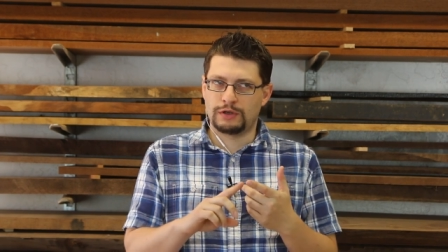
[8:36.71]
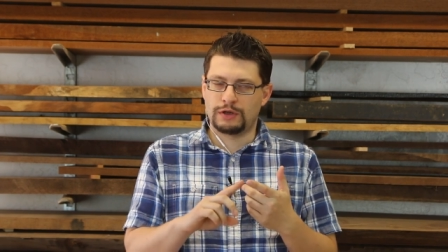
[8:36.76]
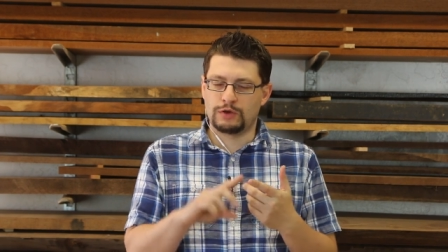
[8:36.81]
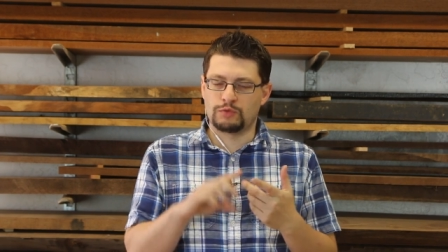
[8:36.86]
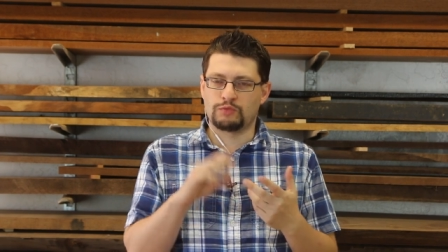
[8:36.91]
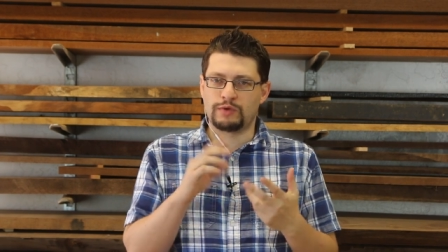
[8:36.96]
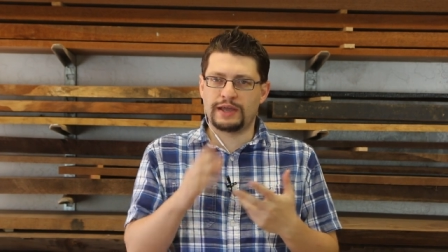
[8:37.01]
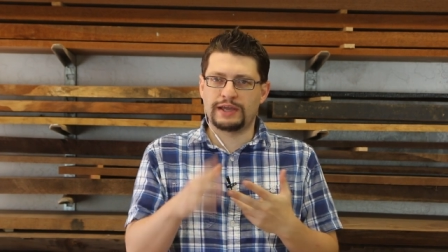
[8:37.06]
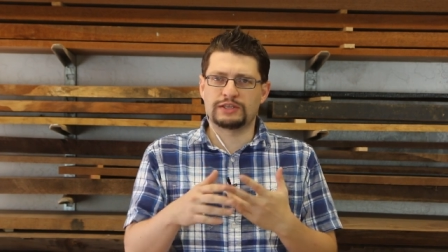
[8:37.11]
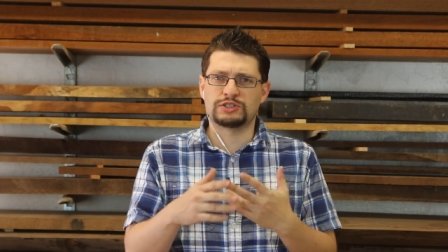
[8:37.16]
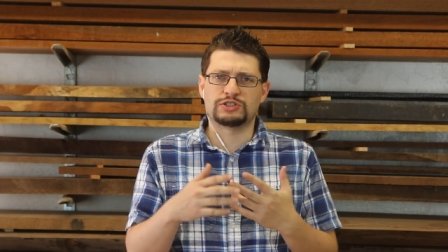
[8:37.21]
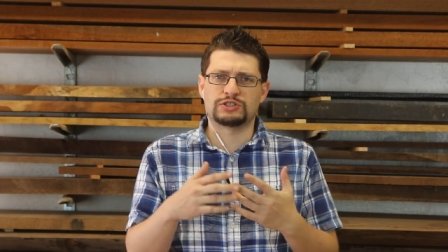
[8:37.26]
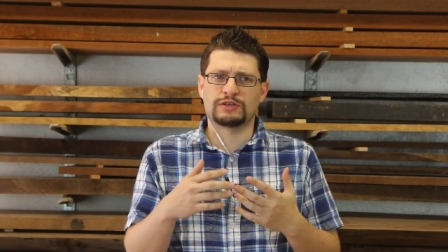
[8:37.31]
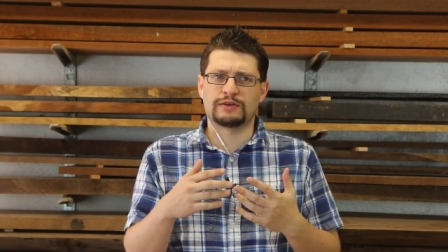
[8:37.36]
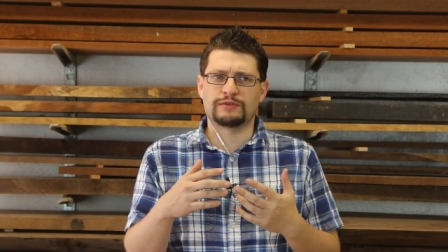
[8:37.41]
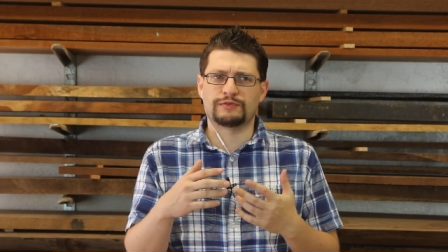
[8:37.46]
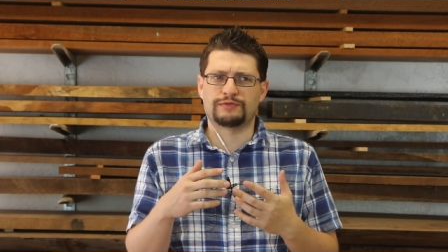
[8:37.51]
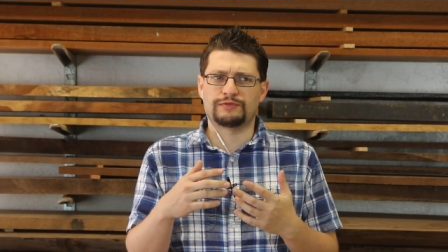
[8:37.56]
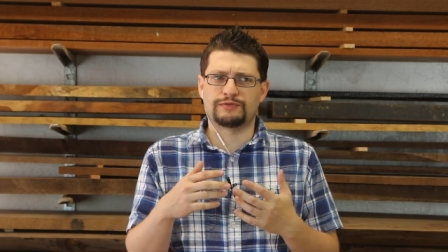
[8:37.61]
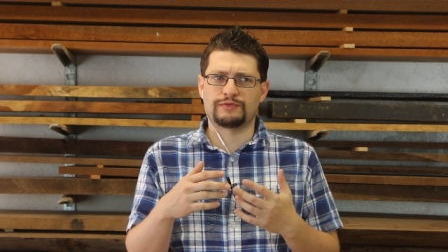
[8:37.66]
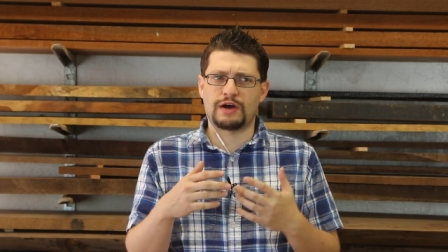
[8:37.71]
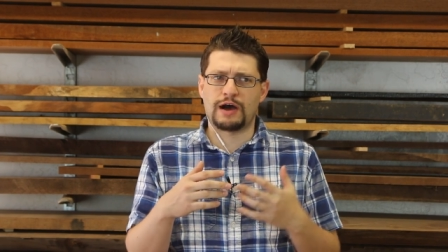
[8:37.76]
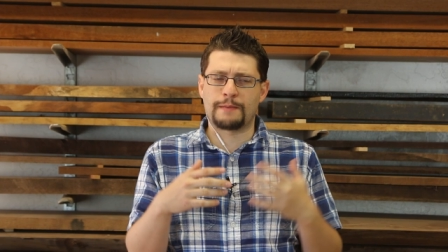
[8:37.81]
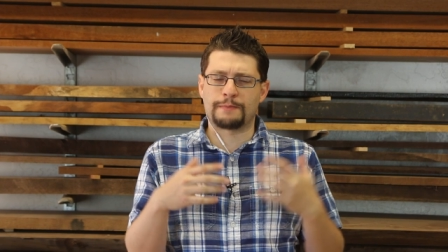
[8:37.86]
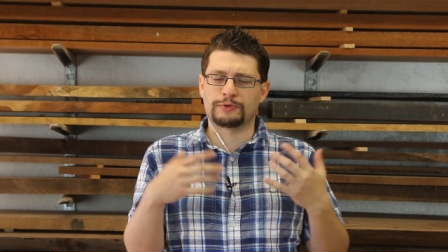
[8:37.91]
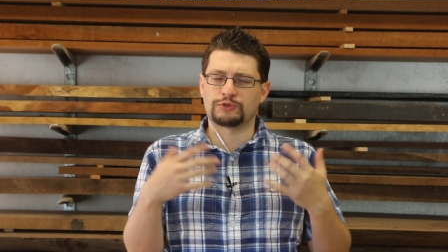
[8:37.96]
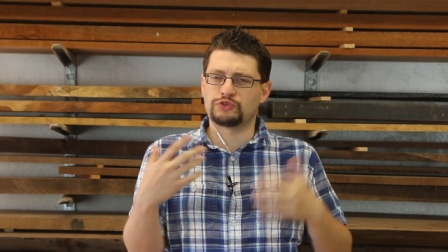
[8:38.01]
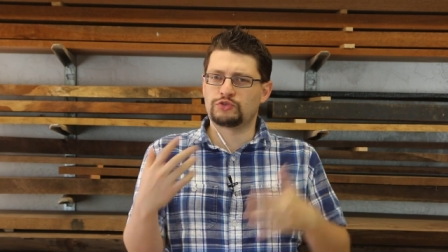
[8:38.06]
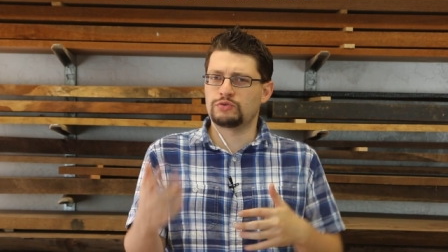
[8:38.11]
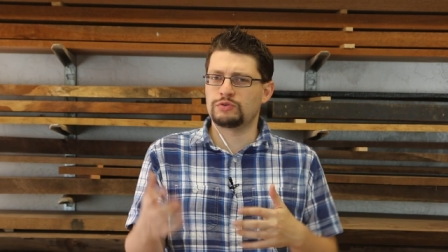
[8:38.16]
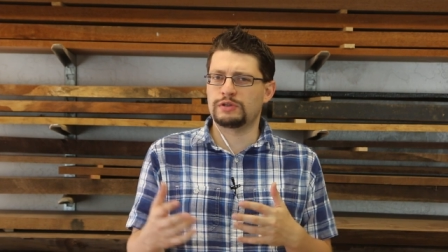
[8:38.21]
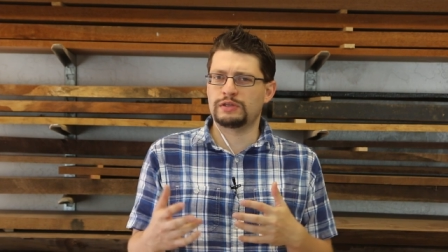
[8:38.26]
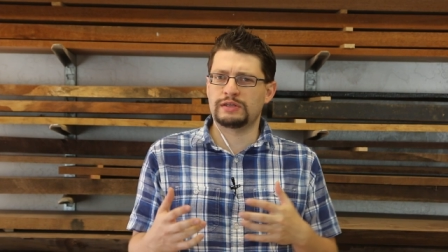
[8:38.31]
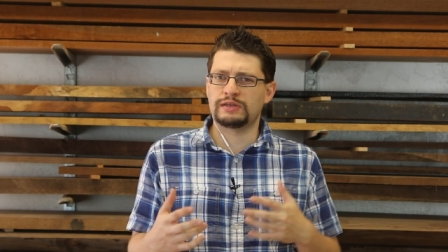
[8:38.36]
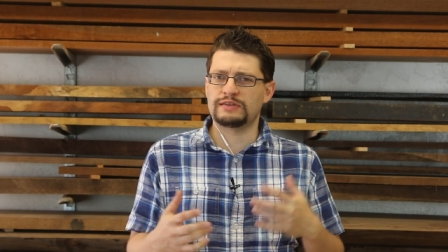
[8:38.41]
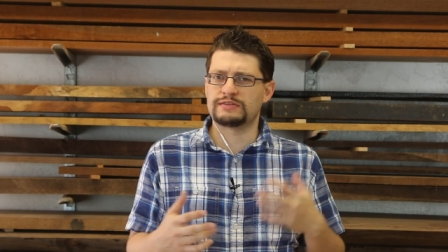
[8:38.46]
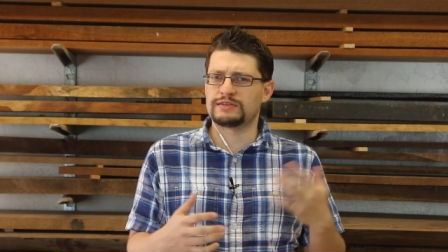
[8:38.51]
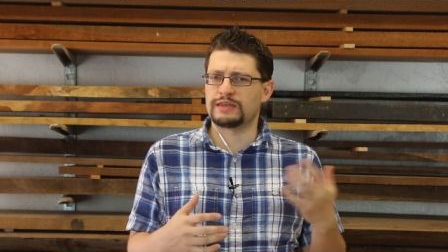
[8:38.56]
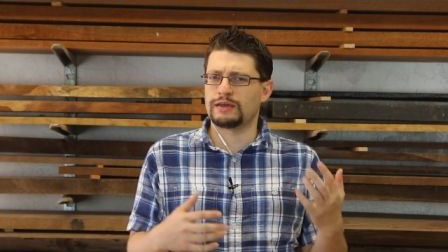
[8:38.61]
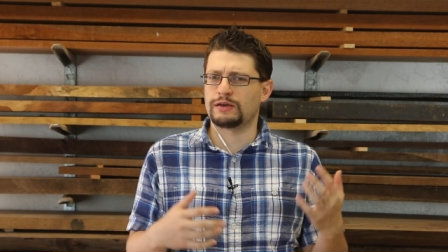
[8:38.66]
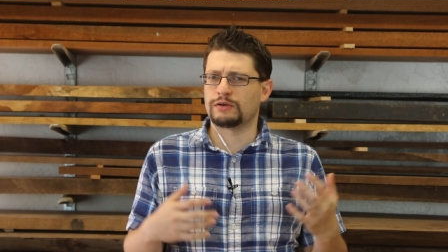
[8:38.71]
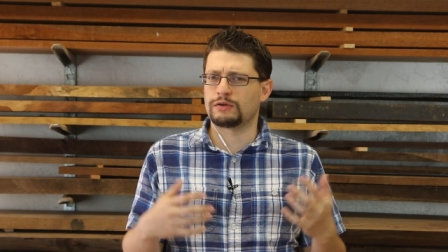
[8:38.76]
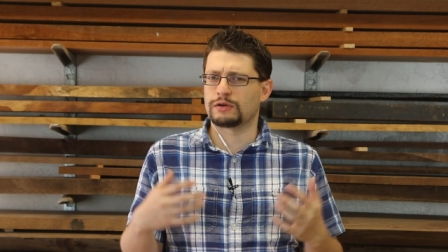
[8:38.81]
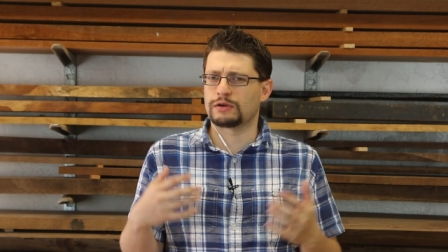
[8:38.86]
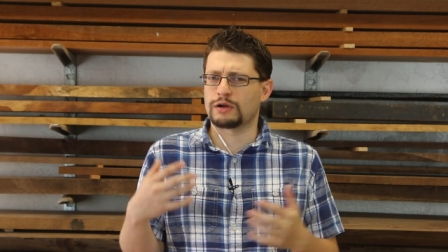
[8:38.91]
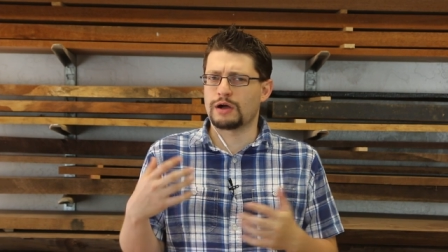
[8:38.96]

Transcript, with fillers: a range of opportunities that or